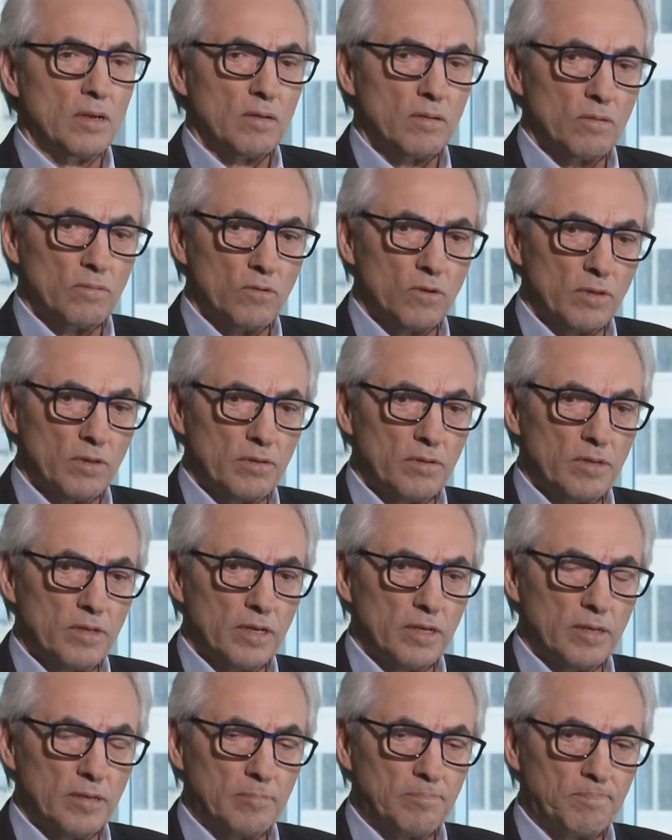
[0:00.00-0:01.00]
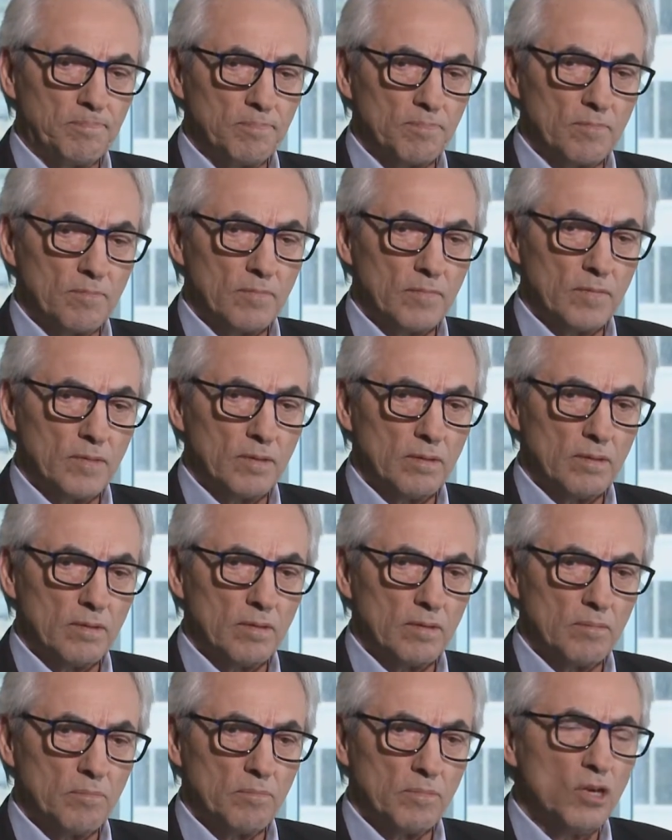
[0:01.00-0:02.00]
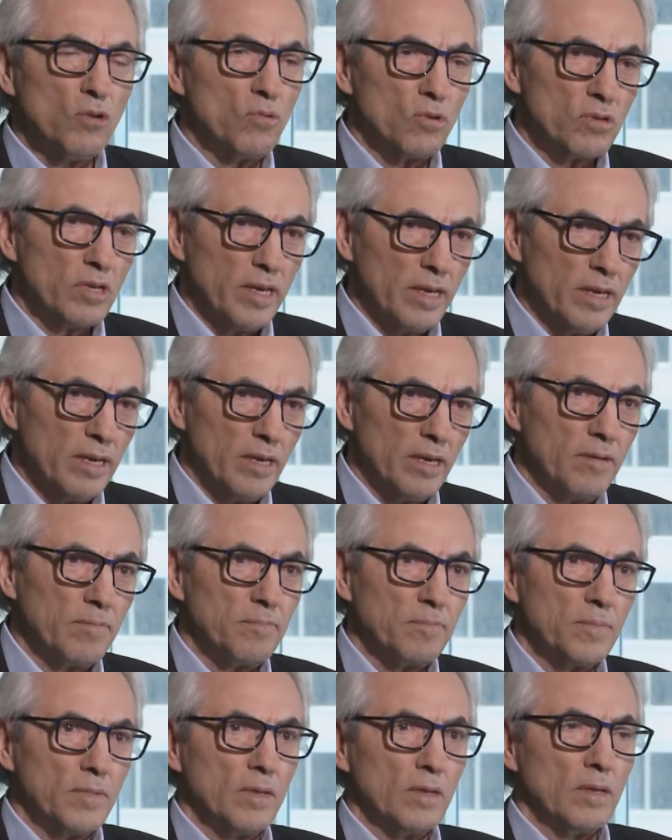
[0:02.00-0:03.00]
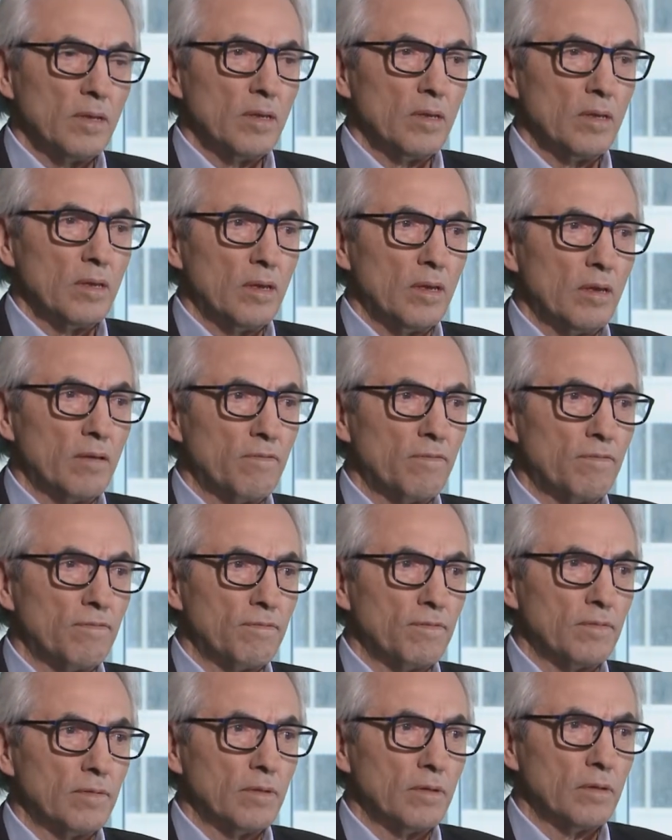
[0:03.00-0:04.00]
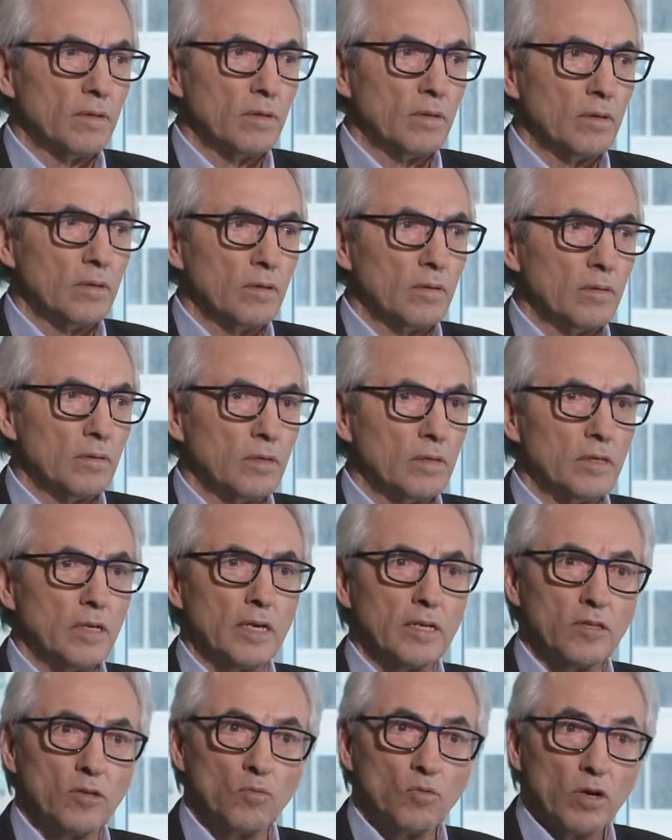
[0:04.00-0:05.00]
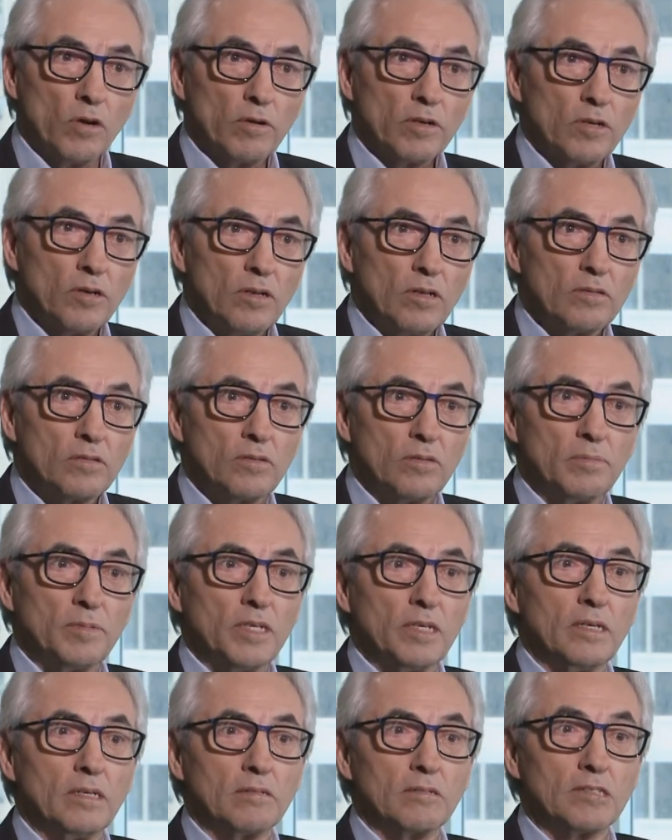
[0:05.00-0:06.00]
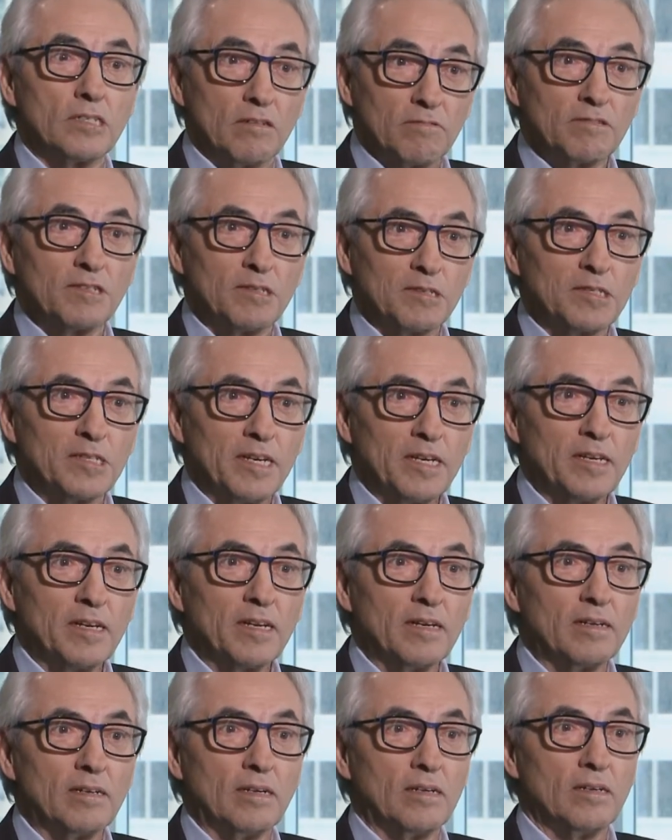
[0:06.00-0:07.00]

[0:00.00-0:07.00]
would um, be okay if you had the wherewithal to be self sustaining,